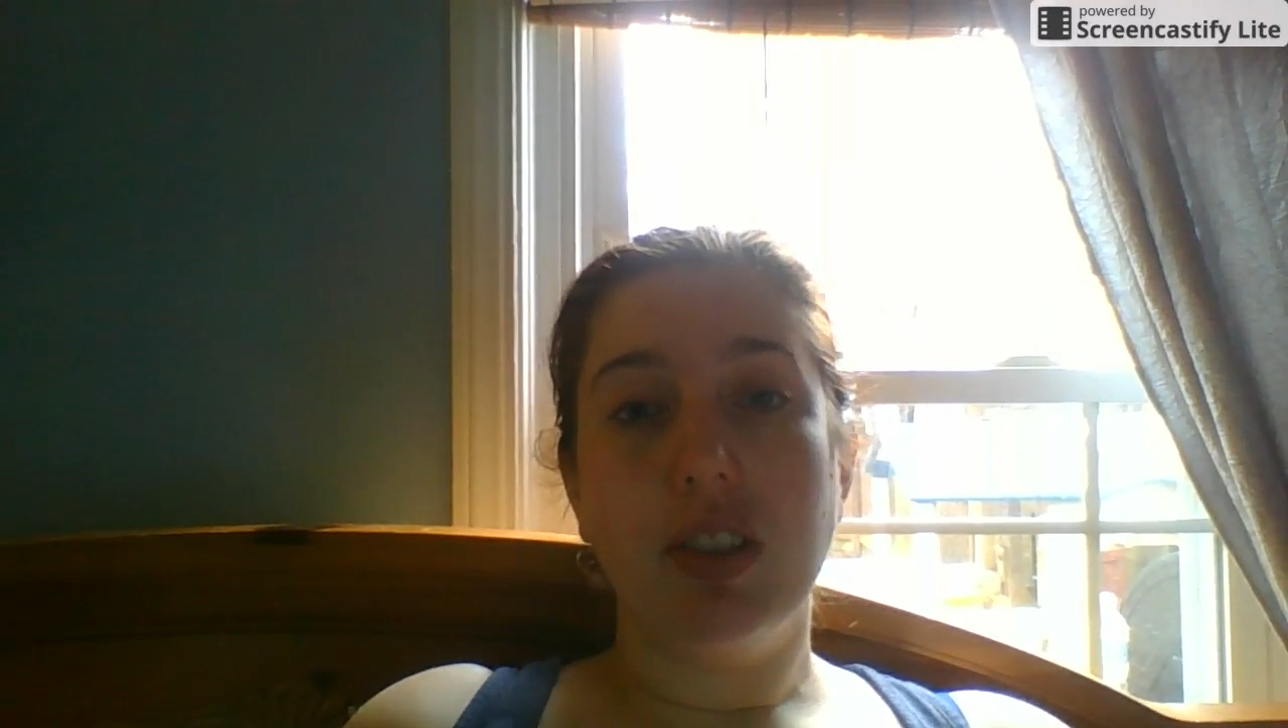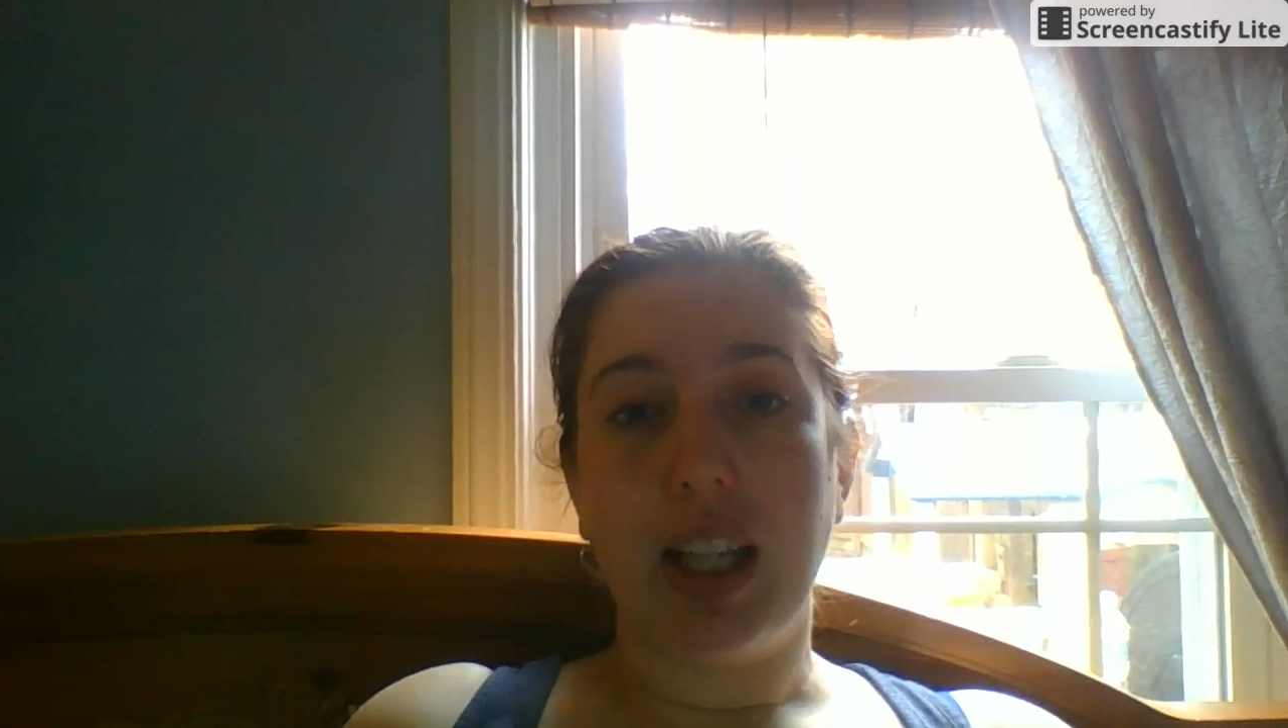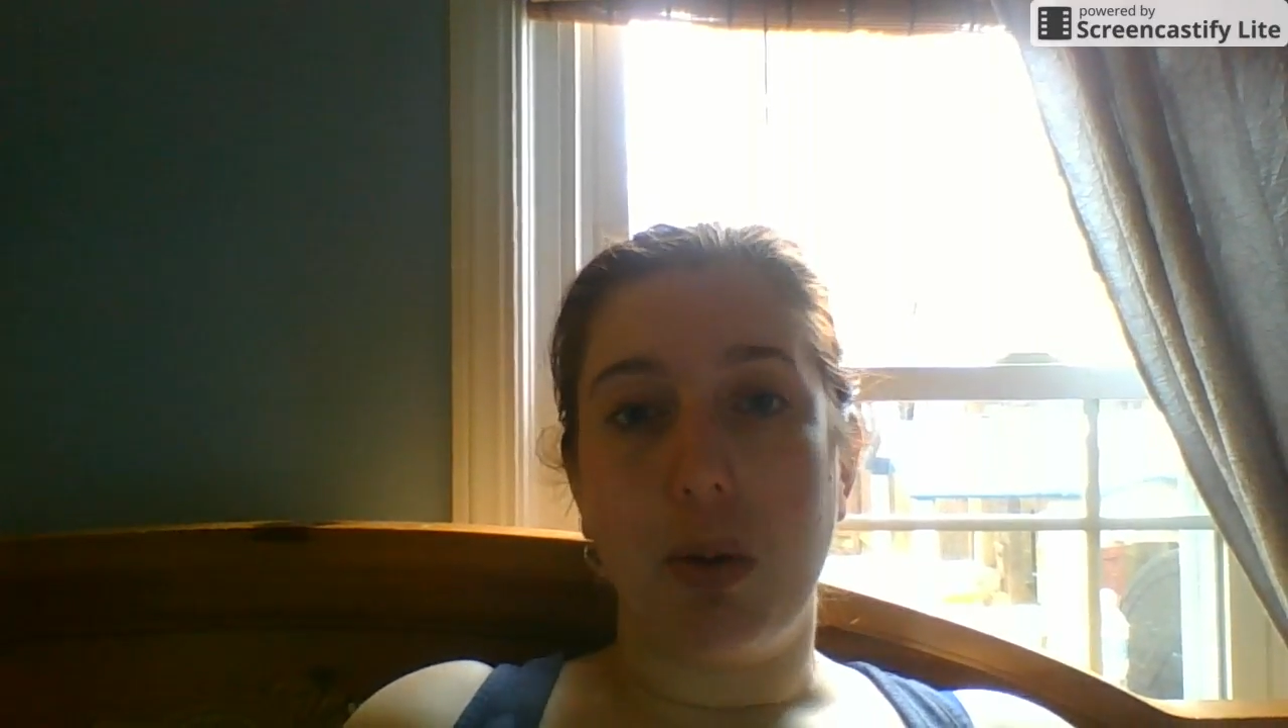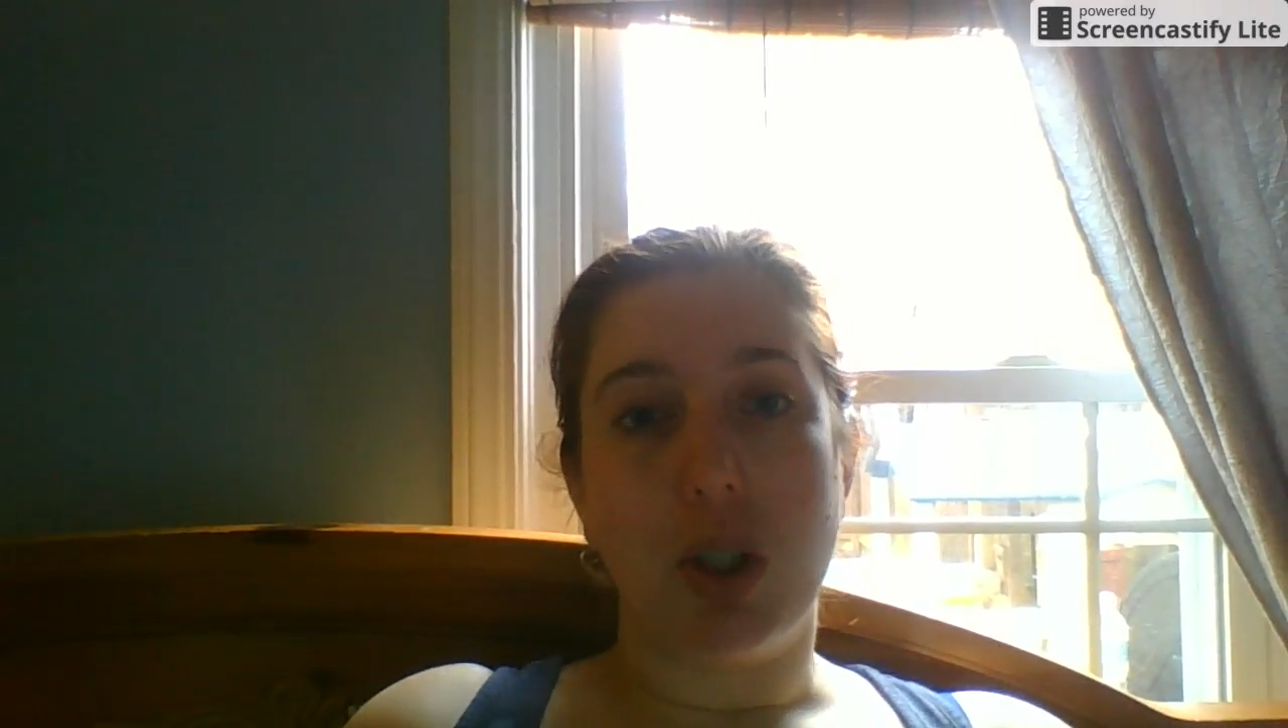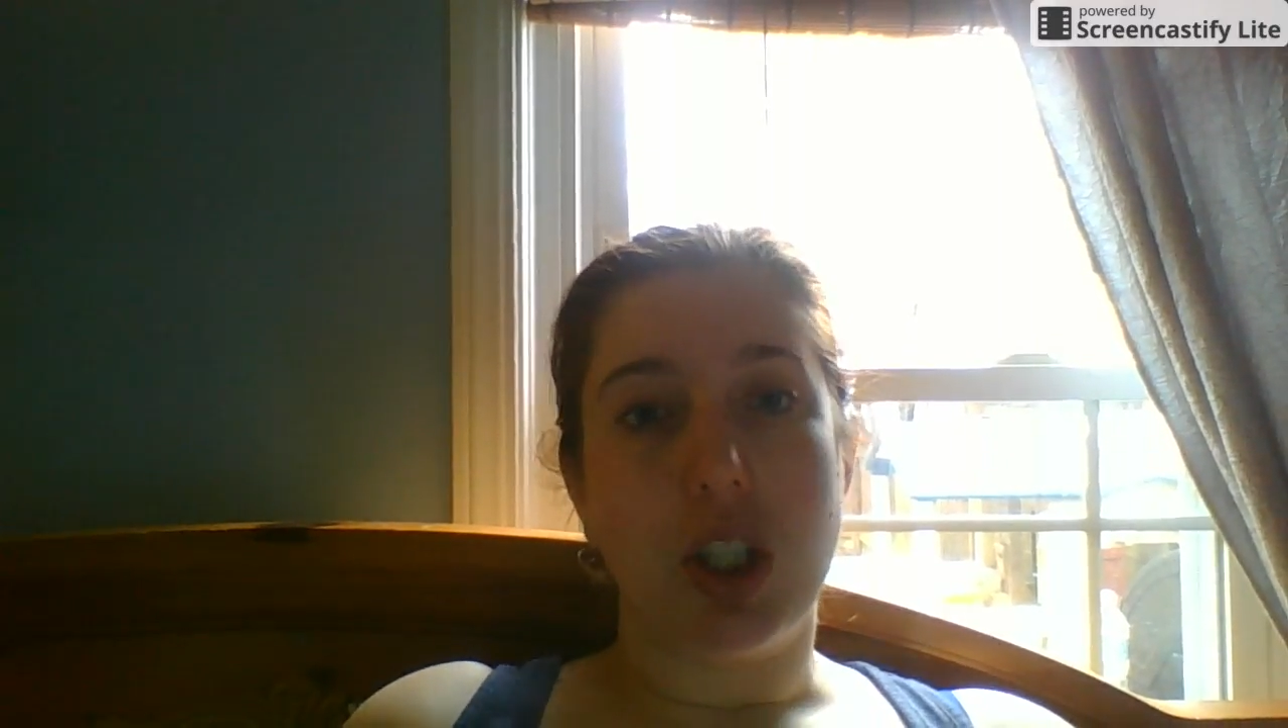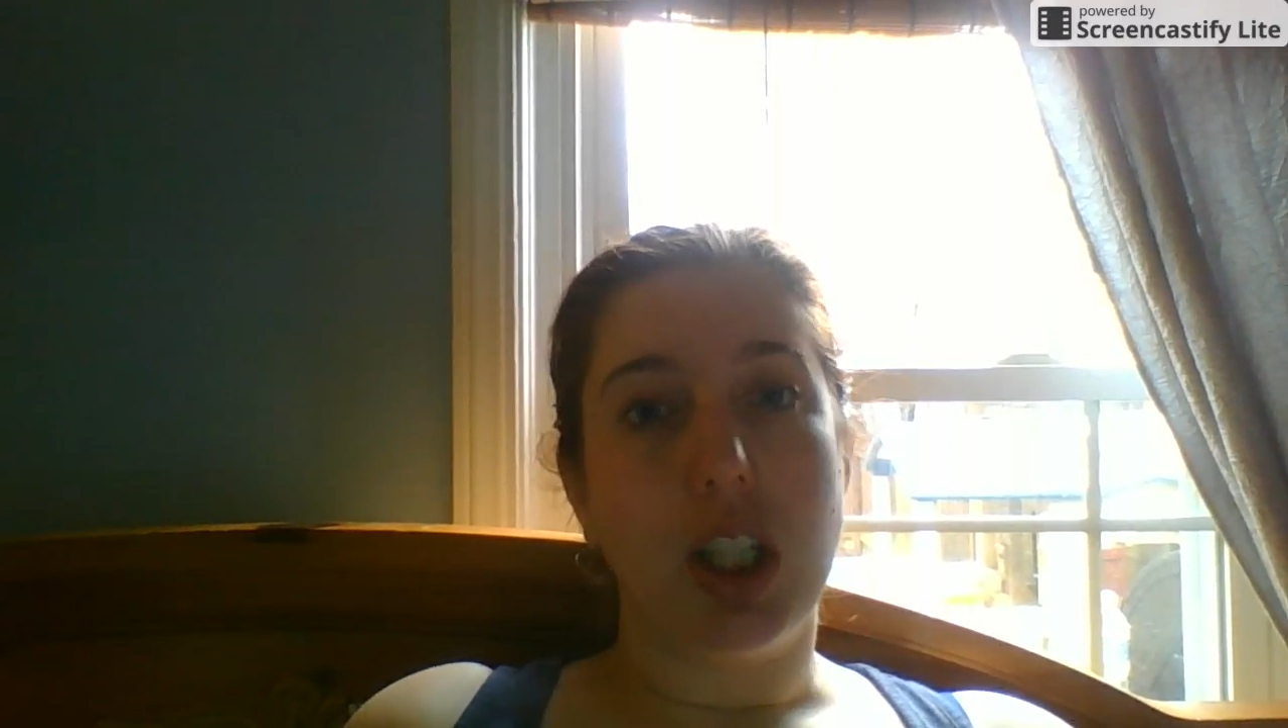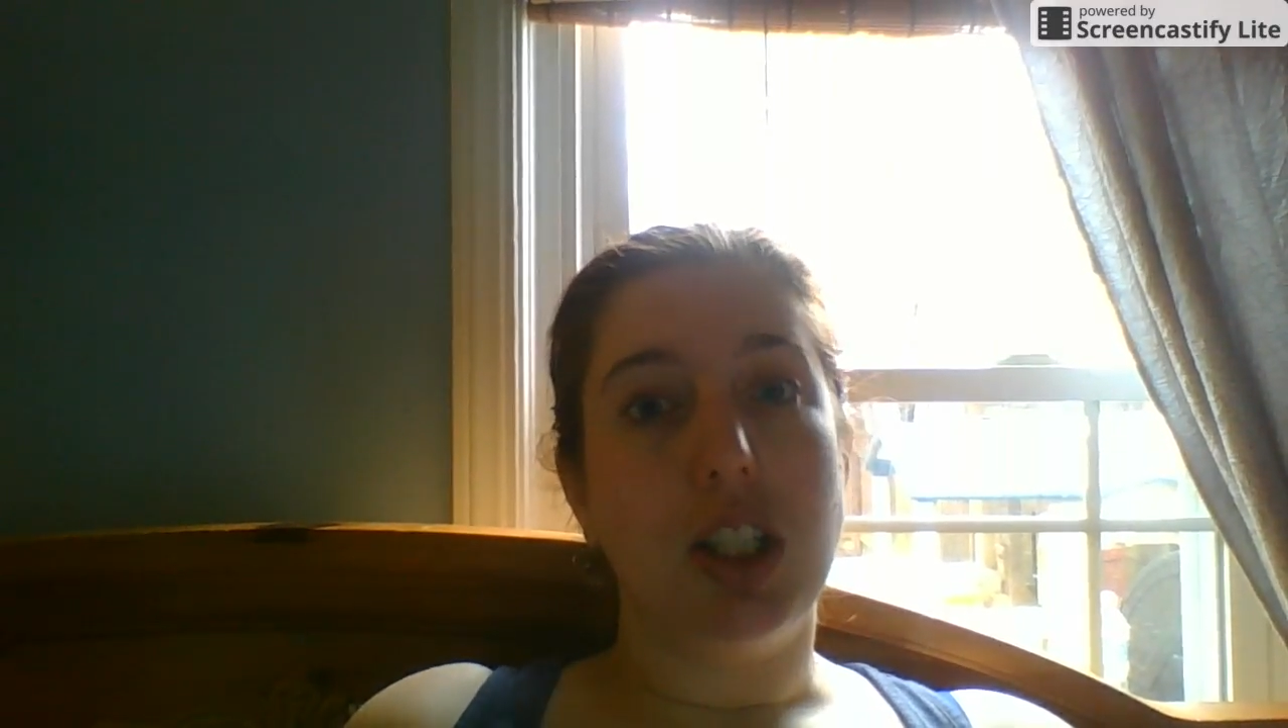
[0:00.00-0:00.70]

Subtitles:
language